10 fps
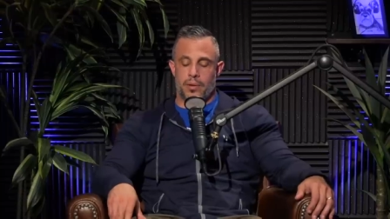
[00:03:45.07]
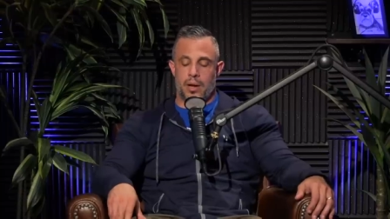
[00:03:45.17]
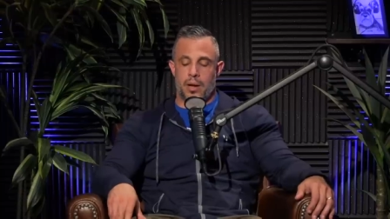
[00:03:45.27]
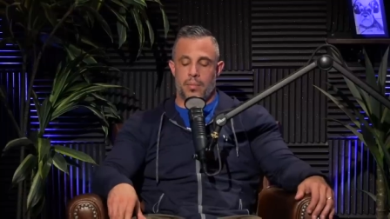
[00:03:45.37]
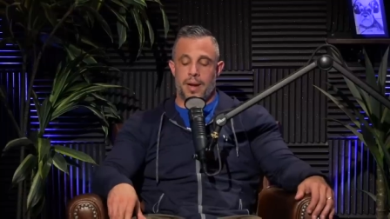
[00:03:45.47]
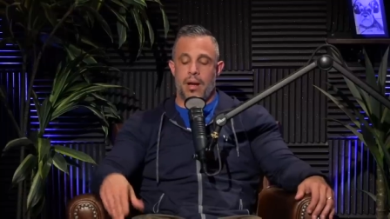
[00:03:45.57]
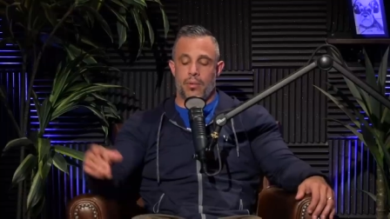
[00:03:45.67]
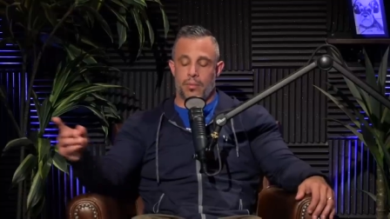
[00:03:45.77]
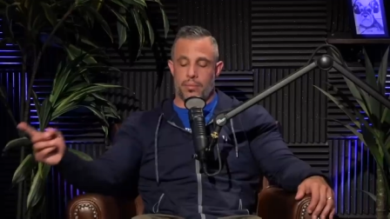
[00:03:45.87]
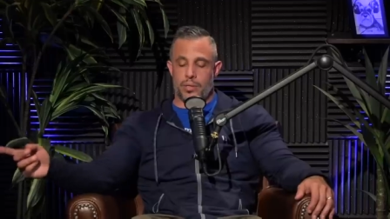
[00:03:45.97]
Um,
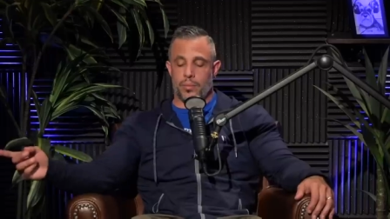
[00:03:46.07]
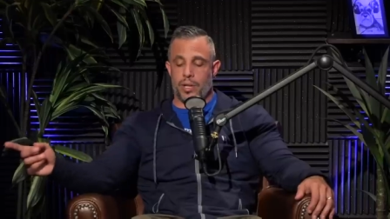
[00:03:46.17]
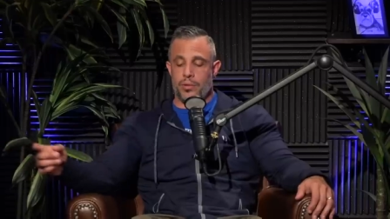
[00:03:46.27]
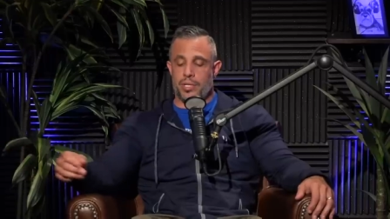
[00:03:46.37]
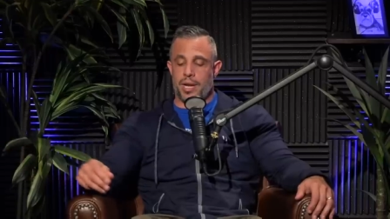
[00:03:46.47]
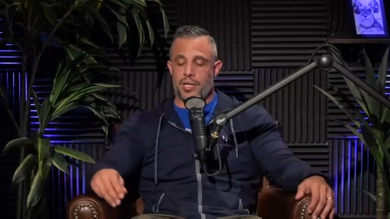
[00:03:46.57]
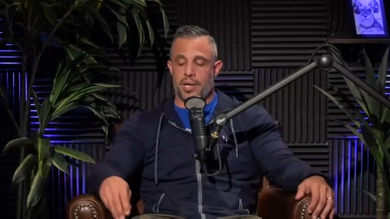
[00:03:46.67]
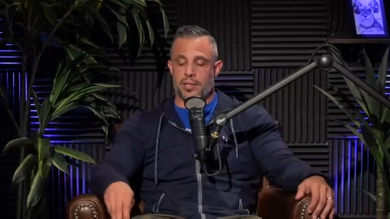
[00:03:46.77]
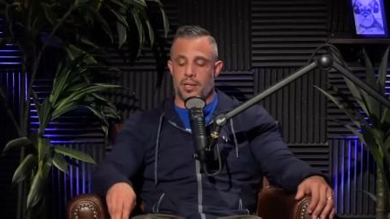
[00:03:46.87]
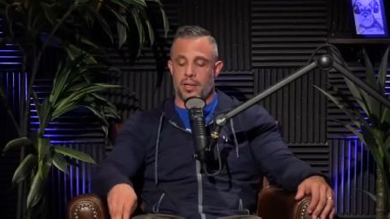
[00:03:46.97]
now, to what you said,
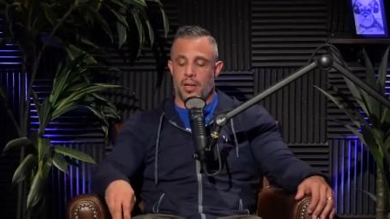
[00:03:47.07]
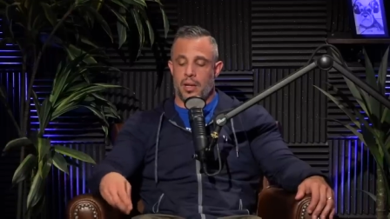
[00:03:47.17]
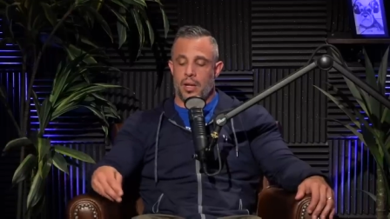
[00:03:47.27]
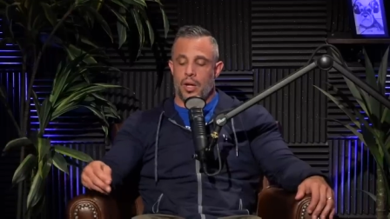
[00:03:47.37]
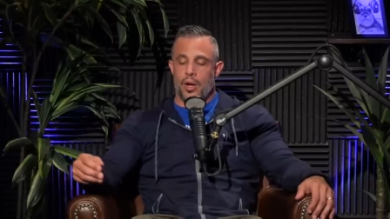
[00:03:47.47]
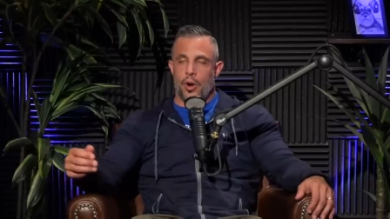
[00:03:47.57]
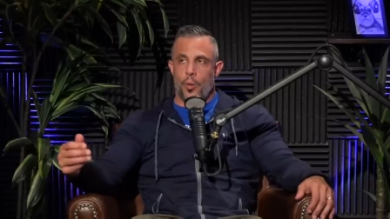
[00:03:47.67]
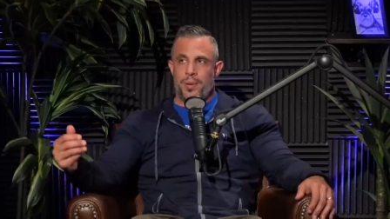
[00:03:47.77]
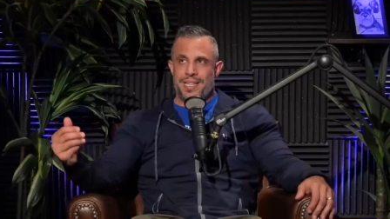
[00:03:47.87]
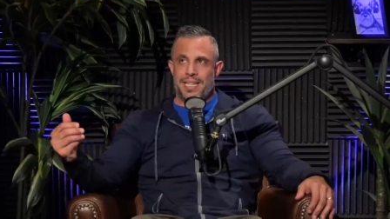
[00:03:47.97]
Justin,
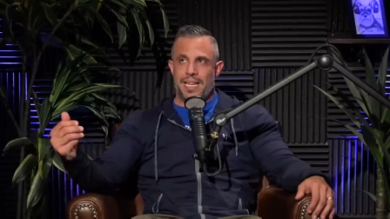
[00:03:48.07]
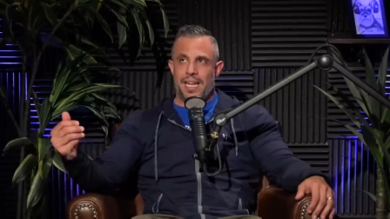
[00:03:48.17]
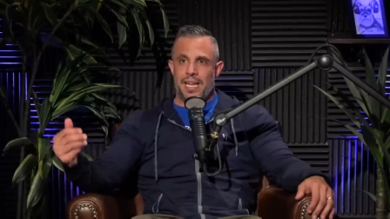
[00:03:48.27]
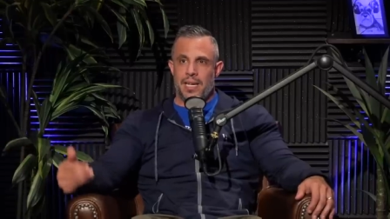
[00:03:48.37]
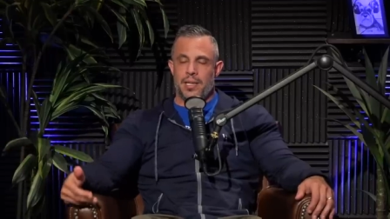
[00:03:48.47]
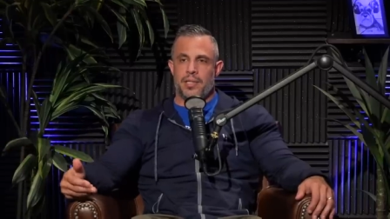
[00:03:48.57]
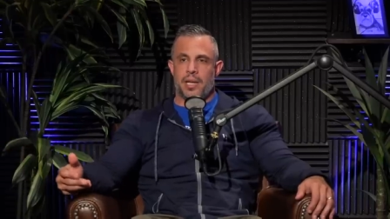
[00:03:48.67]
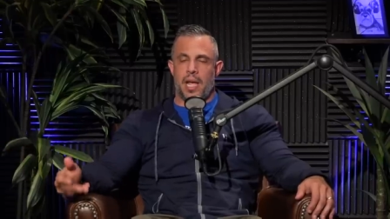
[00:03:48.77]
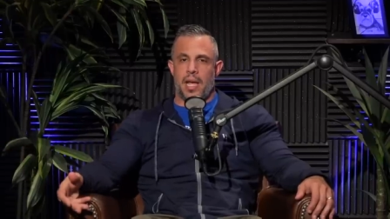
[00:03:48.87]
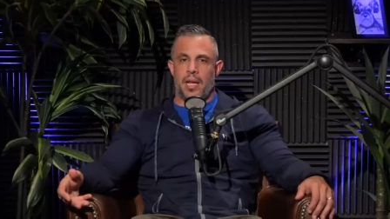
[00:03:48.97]
obesity
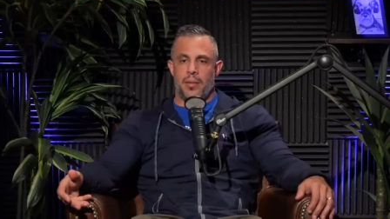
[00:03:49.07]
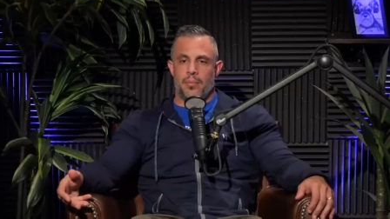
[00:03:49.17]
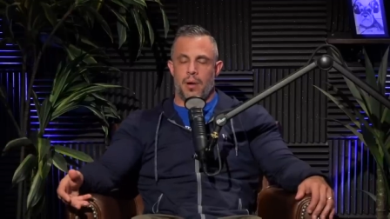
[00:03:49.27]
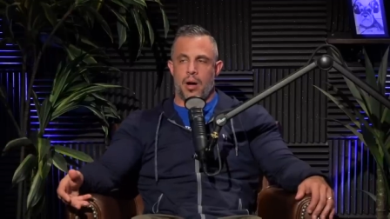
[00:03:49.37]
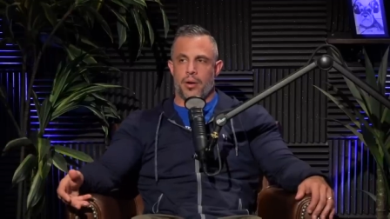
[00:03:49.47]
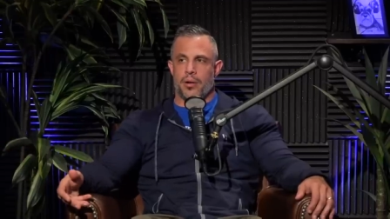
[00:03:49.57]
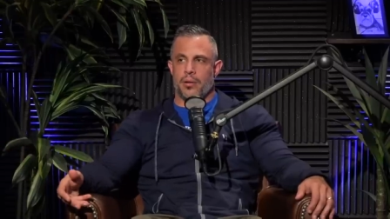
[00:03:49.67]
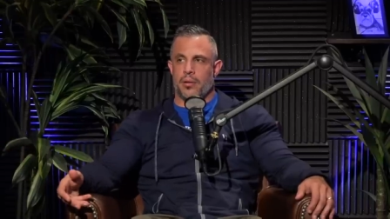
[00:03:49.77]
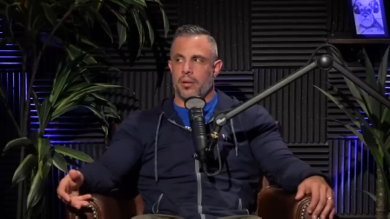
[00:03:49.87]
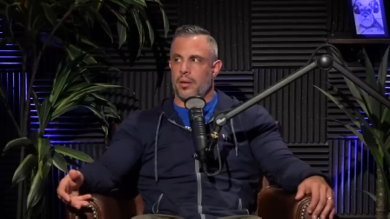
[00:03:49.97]
is a
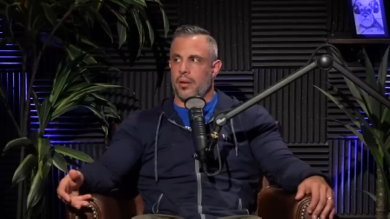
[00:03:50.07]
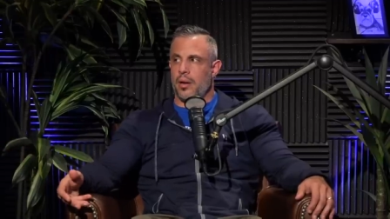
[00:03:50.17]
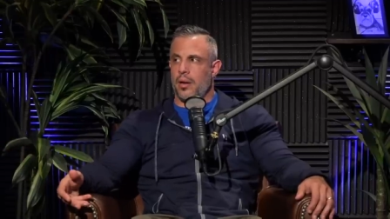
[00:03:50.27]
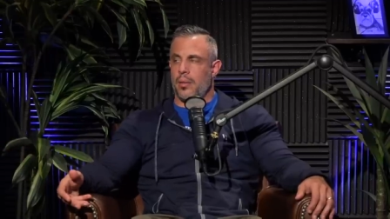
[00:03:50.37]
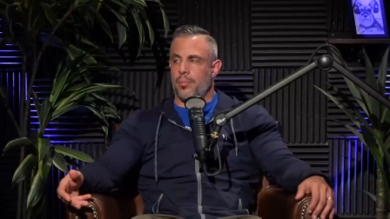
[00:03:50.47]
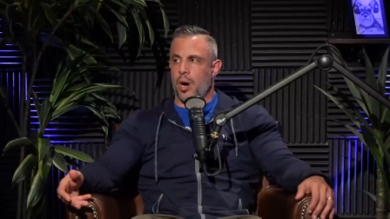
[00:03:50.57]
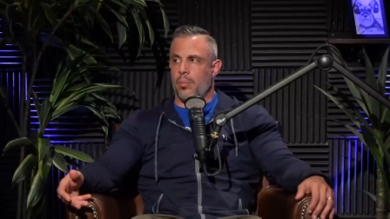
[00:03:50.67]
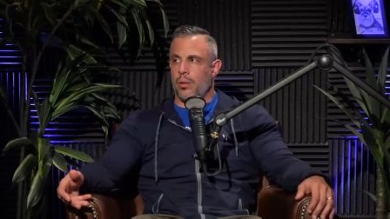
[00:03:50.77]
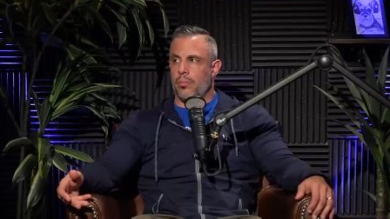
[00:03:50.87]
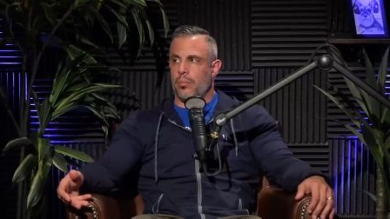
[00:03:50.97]
modern uh,
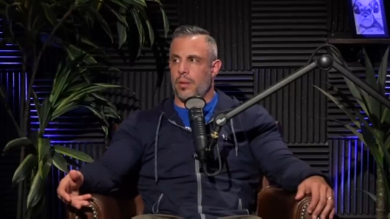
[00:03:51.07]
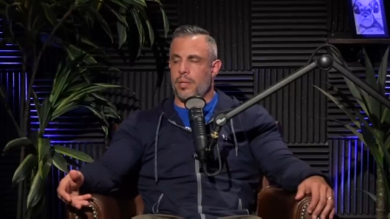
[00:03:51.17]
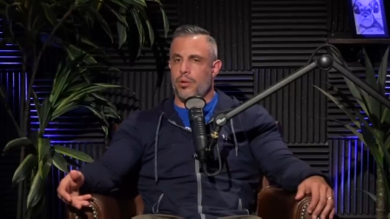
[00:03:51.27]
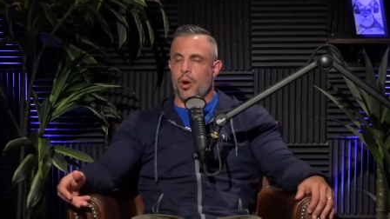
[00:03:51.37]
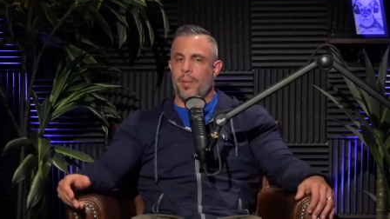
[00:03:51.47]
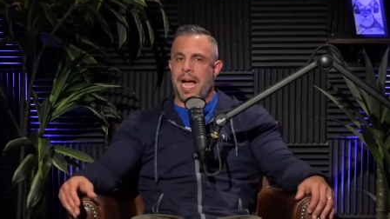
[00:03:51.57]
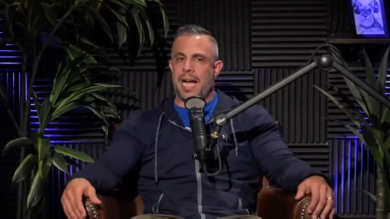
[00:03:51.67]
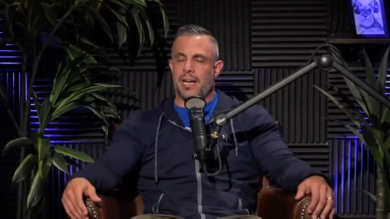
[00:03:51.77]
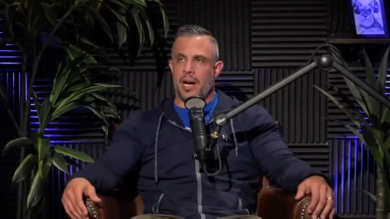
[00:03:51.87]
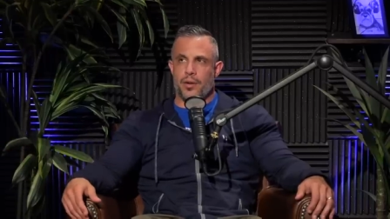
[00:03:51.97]
problem. I mean, you go
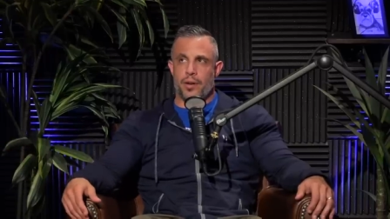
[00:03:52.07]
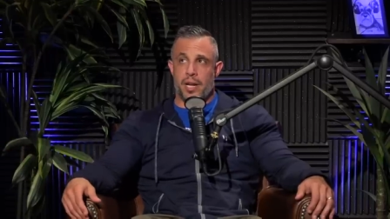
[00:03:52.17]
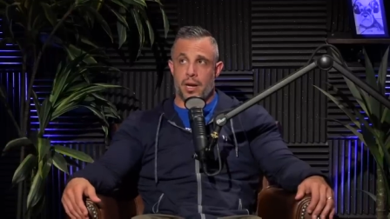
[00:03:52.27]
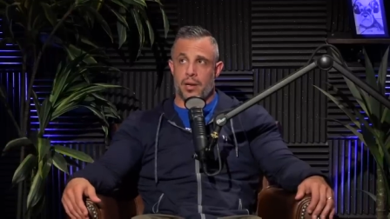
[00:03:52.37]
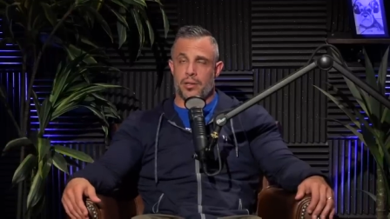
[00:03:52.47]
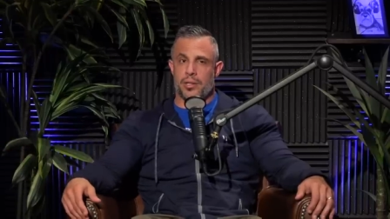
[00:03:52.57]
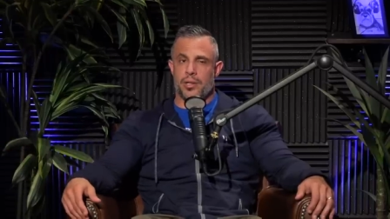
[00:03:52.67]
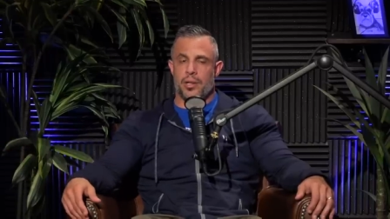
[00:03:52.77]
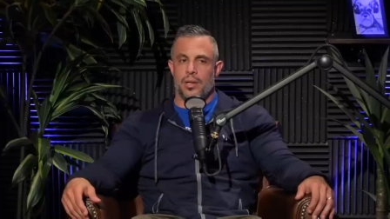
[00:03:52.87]
back a hundred years